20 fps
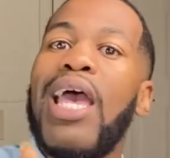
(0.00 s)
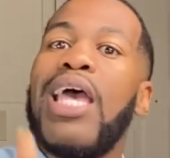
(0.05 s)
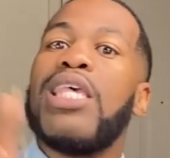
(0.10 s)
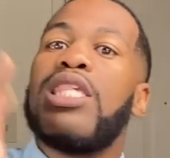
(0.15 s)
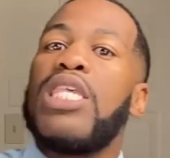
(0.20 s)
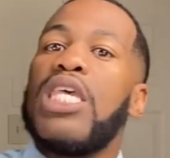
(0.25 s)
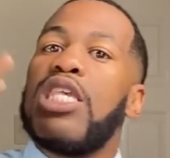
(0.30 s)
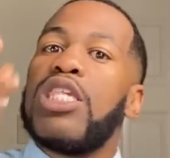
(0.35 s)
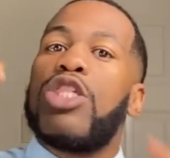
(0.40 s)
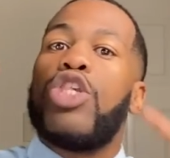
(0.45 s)

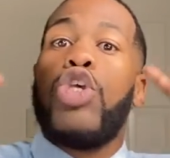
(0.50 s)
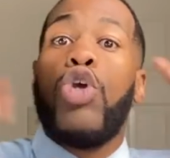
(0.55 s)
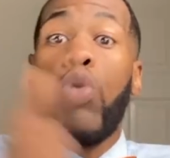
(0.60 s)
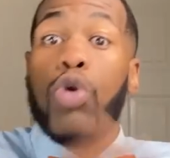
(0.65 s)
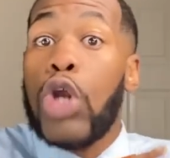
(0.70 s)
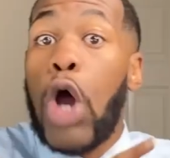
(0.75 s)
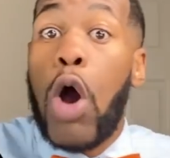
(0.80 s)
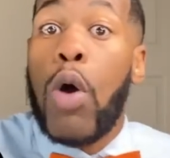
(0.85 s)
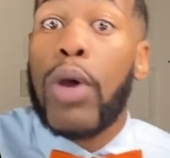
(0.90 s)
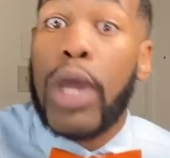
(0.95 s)
Since you
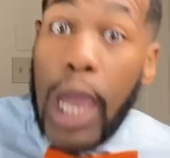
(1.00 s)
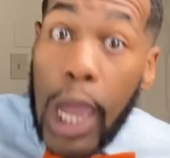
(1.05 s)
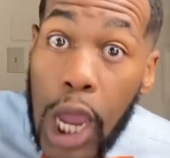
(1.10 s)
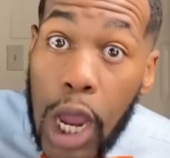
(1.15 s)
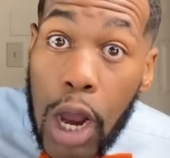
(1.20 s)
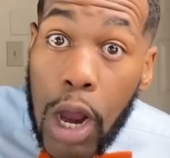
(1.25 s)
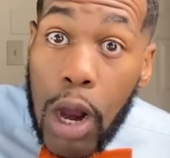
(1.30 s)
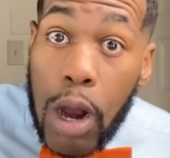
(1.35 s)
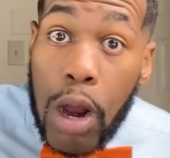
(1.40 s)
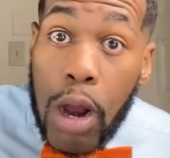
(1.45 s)
don't
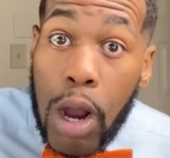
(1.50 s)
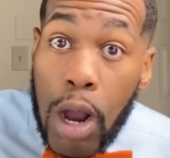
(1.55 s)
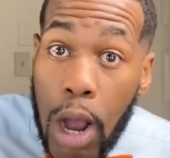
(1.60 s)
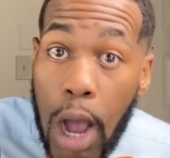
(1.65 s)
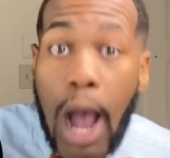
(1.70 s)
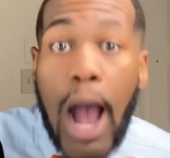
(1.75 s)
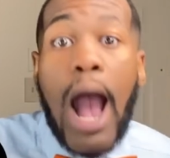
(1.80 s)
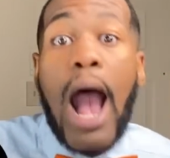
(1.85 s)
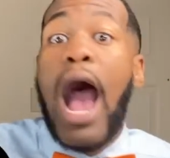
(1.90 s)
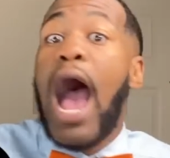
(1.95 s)
care,
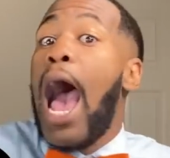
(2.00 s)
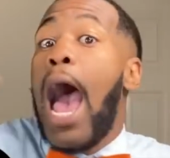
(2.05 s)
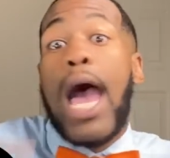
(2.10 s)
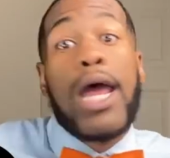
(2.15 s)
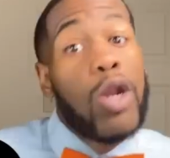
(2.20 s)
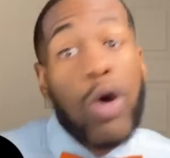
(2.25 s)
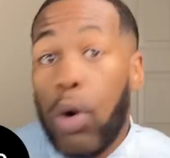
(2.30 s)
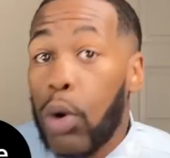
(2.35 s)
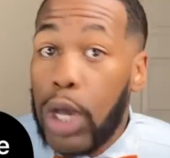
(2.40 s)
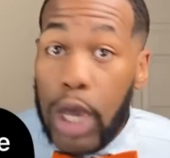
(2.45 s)
I
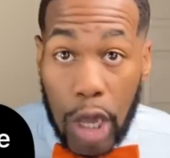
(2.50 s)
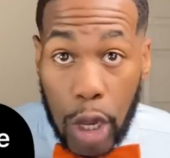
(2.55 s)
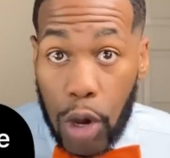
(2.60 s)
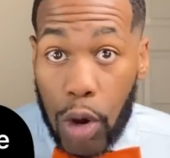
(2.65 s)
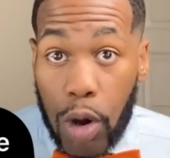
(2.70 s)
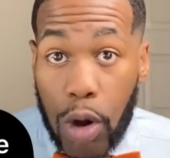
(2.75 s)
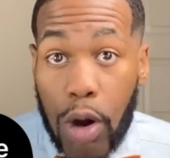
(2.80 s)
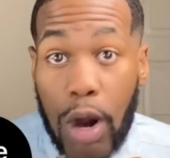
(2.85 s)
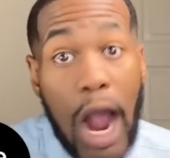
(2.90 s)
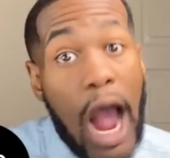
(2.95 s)
don't
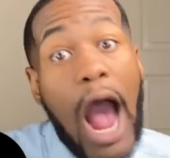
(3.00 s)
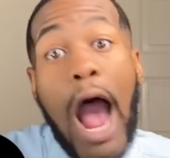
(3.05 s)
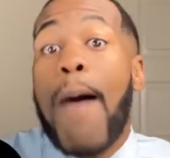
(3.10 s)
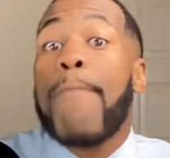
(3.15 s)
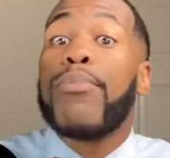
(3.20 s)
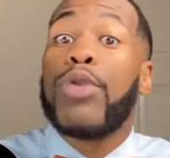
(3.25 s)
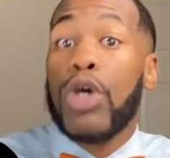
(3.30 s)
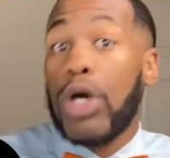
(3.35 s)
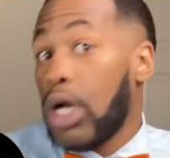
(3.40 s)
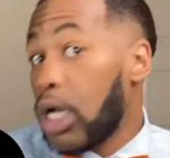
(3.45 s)
care. I'm
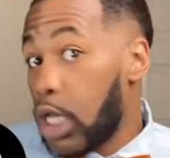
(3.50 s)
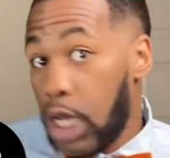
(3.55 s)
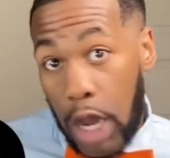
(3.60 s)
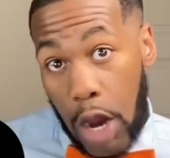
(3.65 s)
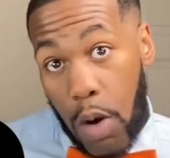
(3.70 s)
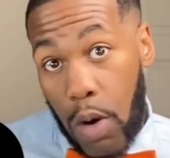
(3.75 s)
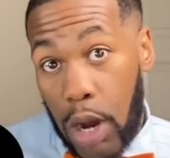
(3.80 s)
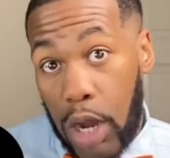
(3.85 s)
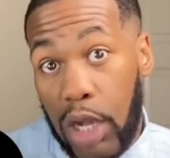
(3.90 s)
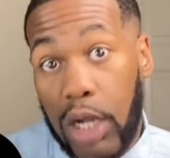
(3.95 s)
done
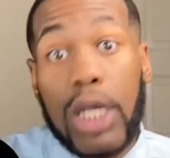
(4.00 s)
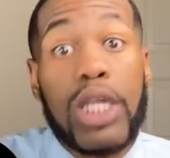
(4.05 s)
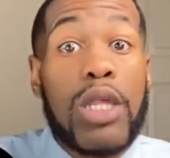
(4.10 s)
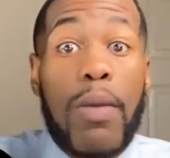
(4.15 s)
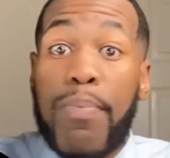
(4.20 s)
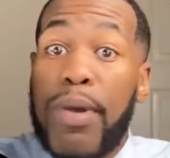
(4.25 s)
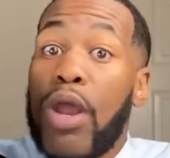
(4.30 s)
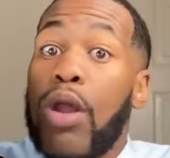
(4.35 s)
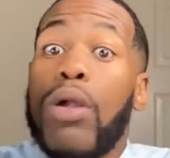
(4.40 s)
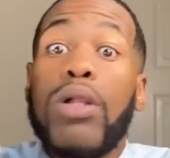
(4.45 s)
caring. Because
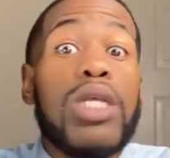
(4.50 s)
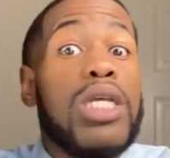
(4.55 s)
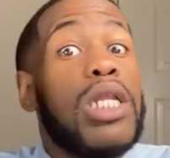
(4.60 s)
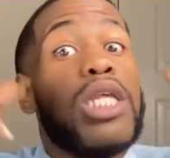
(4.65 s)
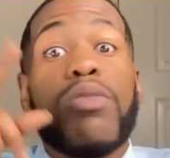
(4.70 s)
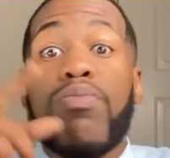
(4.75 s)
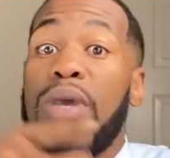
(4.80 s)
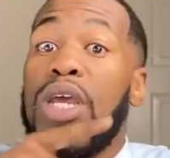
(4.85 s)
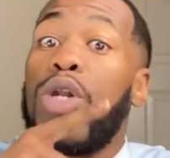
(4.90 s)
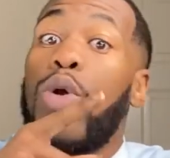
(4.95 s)
apparently this
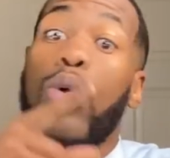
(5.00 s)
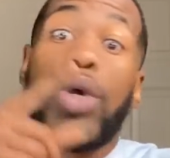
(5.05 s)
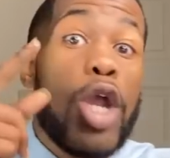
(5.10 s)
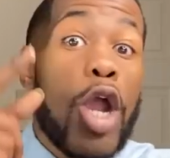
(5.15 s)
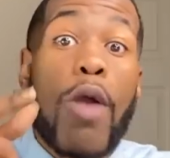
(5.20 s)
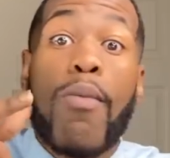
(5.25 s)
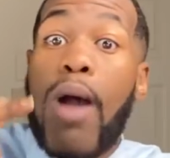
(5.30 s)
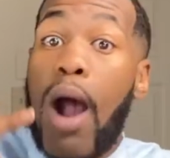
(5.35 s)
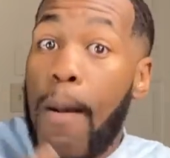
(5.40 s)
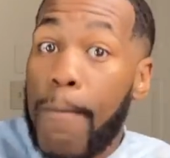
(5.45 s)
man don't care
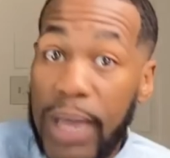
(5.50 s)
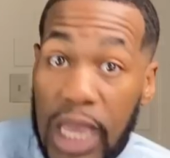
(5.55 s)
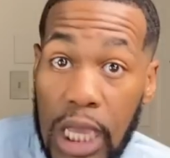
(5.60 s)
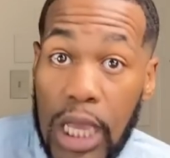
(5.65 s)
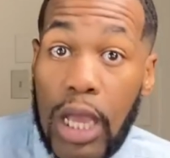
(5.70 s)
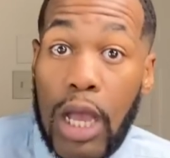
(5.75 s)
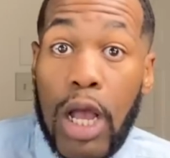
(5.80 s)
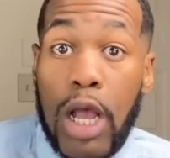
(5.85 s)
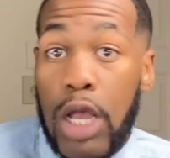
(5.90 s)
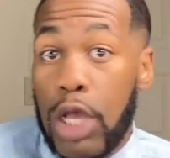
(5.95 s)
about me.